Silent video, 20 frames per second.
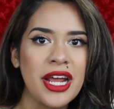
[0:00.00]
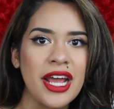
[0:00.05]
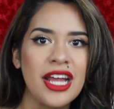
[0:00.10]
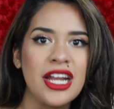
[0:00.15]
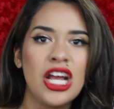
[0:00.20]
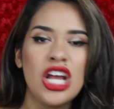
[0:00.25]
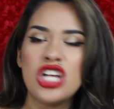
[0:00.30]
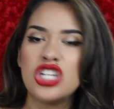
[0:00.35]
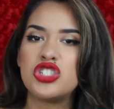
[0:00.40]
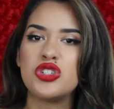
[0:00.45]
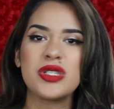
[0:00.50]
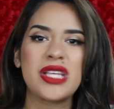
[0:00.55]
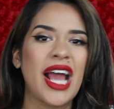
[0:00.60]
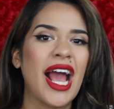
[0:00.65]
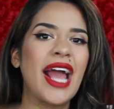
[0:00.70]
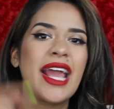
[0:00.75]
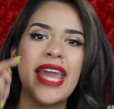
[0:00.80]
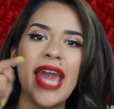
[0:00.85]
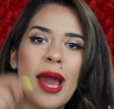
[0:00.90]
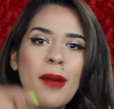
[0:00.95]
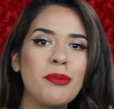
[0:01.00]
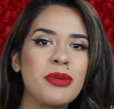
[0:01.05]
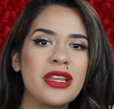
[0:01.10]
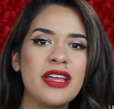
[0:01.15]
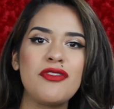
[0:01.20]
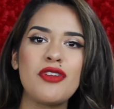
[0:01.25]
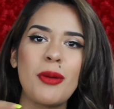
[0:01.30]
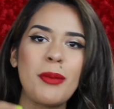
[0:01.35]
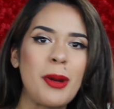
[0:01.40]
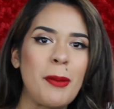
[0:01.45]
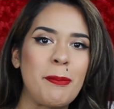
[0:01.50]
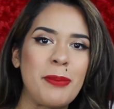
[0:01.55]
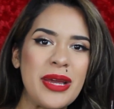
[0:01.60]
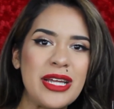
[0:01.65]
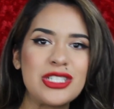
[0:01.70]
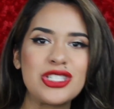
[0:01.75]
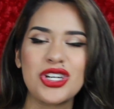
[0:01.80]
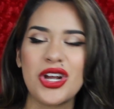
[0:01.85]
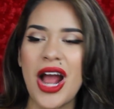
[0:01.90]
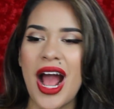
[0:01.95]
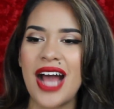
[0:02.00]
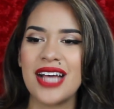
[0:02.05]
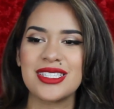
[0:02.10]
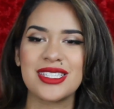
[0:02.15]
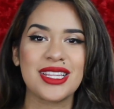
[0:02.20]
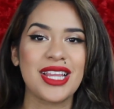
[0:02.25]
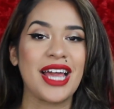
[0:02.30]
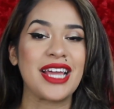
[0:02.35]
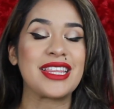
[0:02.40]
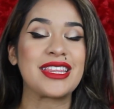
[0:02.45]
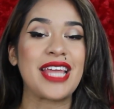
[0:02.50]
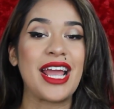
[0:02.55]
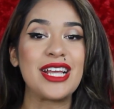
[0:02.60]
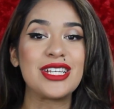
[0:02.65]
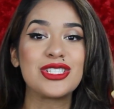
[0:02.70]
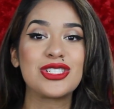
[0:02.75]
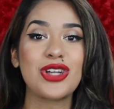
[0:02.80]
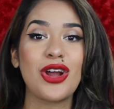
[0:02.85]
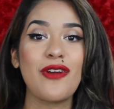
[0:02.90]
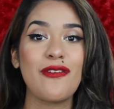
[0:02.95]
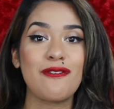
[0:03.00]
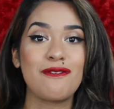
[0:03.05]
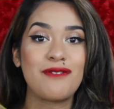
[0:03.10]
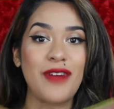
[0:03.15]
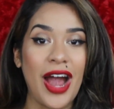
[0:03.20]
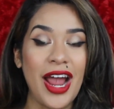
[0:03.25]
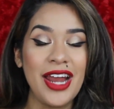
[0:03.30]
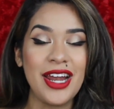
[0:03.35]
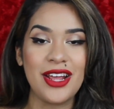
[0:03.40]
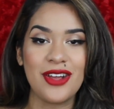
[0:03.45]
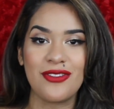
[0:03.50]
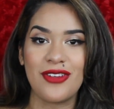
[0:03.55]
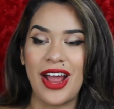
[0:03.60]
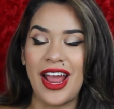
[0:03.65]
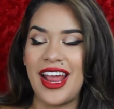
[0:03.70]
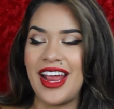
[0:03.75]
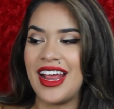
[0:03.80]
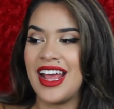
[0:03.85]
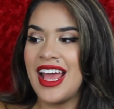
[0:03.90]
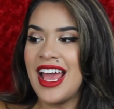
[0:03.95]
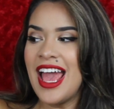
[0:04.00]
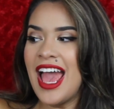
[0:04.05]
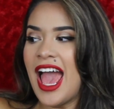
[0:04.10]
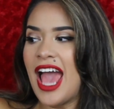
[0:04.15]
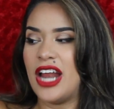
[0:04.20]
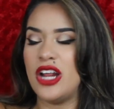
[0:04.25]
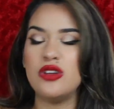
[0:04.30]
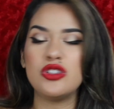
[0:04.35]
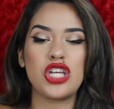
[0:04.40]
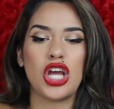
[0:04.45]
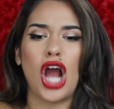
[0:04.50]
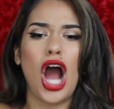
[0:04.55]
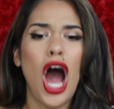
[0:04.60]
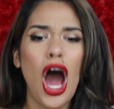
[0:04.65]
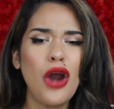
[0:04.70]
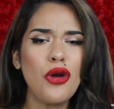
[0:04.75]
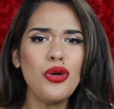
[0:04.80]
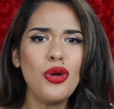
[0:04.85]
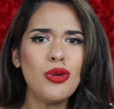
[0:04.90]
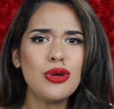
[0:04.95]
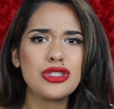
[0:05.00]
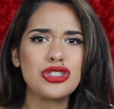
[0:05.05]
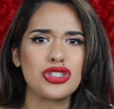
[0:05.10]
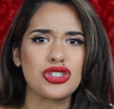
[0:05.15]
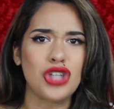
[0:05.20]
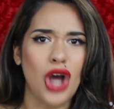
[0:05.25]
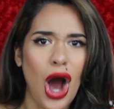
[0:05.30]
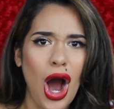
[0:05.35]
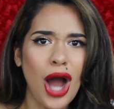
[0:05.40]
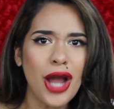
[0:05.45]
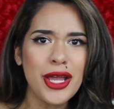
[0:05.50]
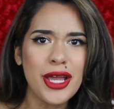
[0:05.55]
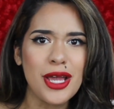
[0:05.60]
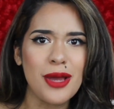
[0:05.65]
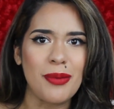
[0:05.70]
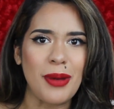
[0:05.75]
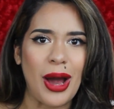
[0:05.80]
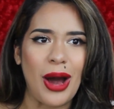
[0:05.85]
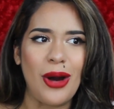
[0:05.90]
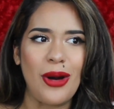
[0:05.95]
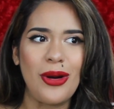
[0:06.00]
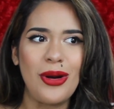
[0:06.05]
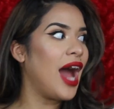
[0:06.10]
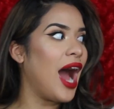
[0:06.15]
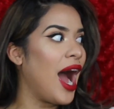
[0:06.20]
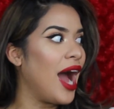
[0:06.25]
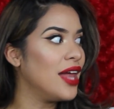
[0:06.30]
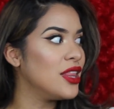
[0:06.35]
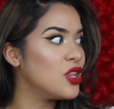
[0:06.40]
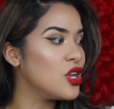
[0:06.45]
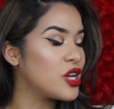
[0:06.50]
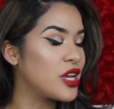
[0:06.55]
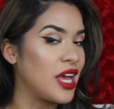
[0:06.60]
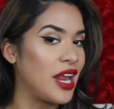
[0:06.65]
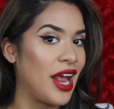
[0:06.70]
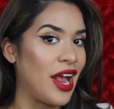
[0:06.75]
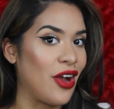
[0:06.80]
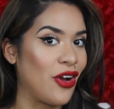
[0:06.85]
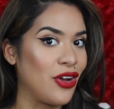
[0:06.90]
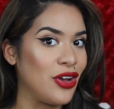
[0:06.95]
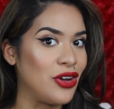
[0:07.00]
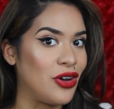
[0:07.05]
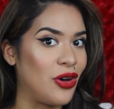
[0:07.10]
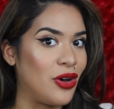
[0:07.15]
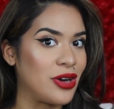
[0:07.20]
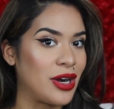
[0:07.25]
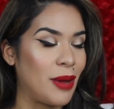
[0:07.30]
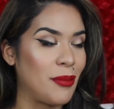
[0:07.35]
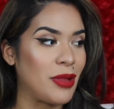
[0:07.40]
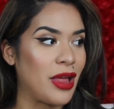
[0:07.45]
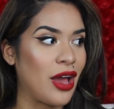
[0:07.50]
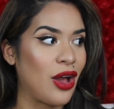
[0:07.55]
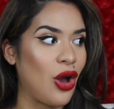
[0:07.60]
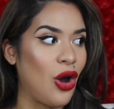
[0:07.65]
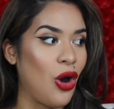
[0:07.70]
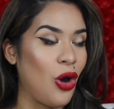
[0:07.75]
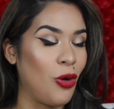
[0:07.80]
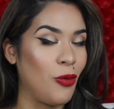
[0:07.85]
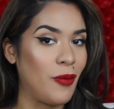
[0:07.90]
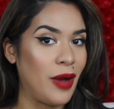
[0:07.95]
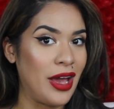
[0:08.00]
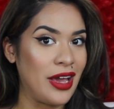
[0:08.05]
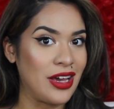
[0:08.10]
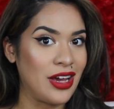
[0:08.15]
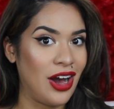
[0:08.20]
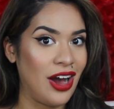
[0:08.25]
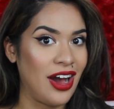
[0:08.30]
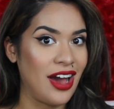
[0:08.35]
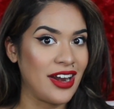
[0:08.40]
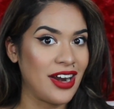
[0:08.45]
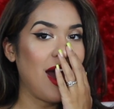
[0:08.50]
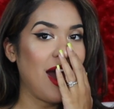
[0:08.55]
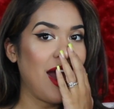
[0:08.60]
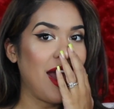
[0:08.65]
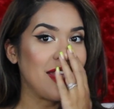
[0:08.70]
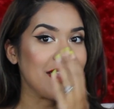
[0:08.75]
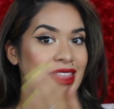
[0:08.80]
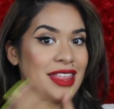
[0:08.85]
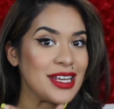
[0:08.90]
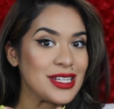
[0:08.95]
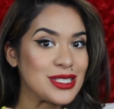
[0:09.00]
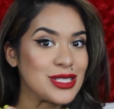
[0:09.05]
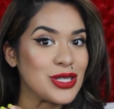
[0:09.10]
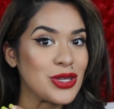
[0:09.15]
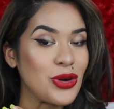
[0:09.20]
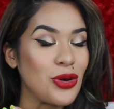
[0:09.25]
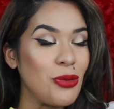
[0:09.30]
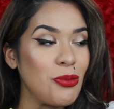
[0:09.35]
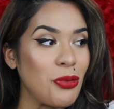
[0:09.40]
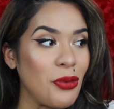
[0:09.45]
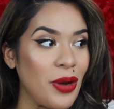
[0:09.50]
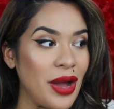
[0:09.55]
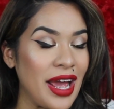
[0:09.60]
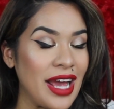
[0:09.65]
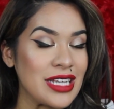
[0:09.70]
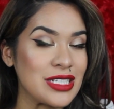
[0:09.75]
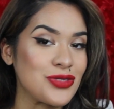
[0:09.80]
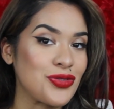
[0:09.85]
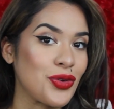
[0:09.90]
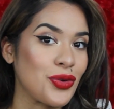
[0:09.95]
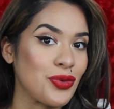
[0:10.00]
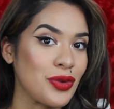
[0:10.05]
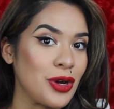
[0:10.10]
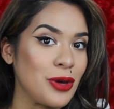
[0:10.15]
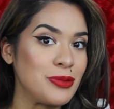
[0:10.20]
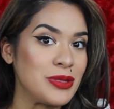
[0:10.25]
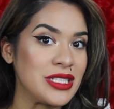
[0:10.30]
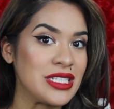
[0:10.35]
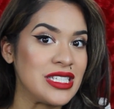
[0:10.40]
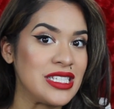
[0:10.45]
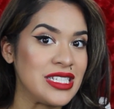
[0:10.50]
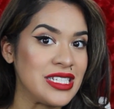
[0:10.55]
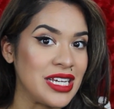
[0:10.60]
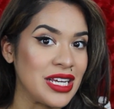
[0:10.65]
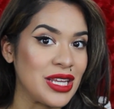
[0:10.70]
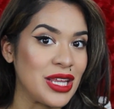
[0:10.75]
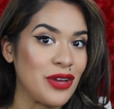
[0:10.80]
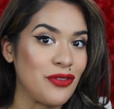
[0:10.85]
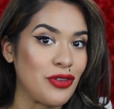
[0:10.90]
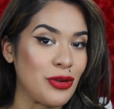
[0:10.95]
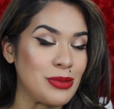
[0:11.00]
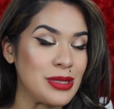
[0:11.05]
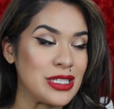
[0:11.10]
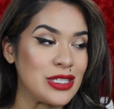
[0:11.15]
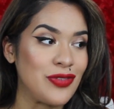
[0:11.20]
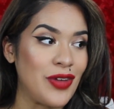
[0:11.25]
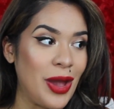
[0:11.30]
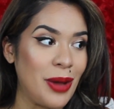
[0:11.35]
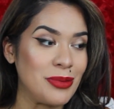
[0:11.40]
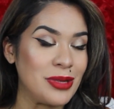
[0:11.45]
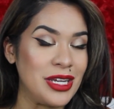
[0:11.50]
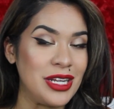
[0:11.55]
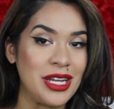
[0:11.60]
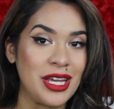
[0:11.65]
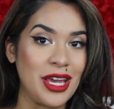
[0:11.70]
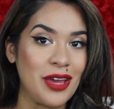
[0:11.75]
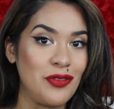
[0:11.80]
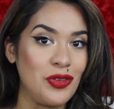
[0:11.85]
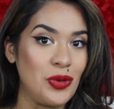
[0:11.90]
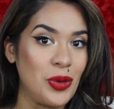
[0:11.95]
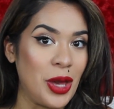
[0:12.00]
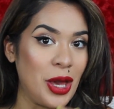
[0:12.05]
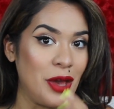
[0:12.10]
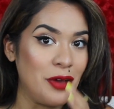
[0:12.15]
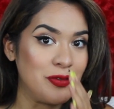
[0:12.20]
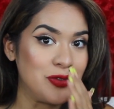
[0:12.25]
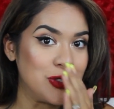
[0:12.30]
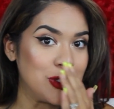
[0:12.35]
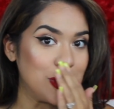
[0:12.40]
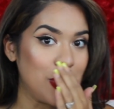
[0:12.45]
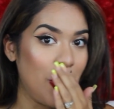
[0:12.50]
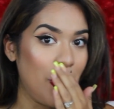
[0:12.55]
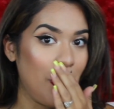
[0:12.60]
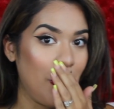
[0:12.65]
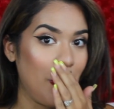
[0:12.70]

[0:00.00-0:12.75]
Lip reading: it? She was like, I can't believe you. I'm gonna beat your ass. And like they start fighting, right? And he was like, I don't know what you're talking about. I look at Ariel and I'm like, oh my God, this little boy has for real been stealing from his family to give you gifts.